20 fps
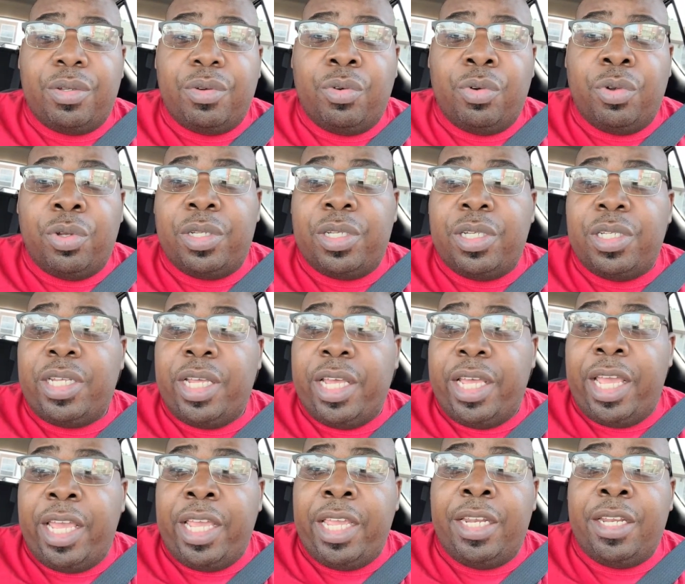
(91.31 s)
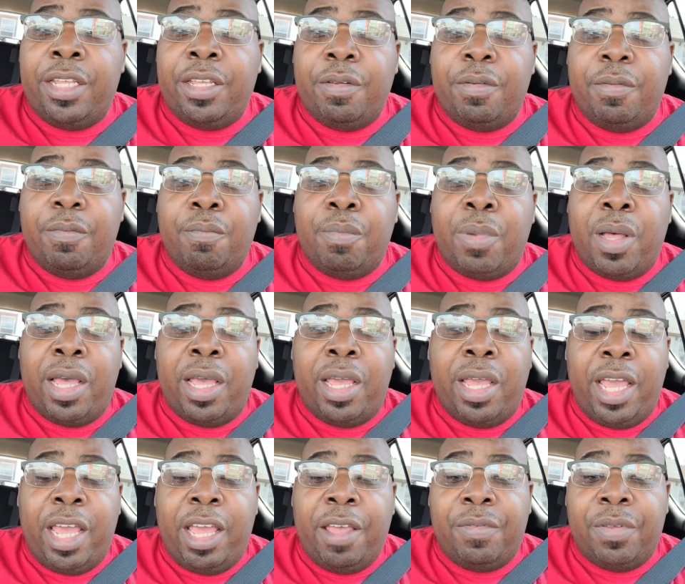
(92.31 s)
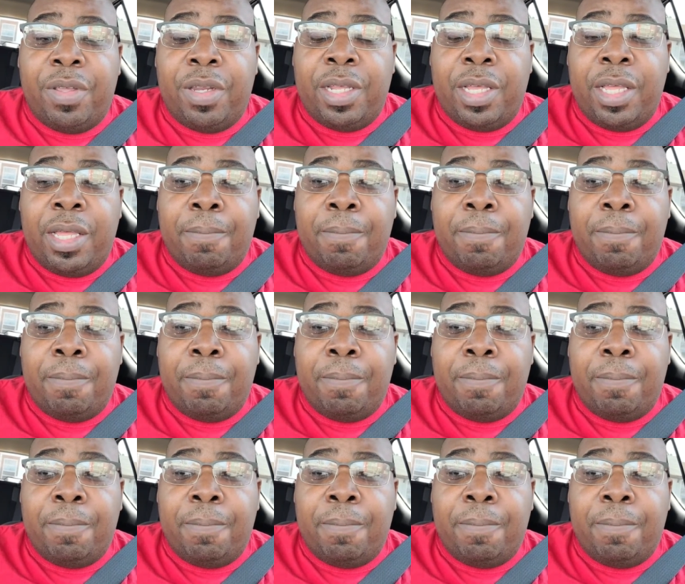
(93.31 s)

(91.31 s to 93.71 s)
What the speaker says: or at least aided by having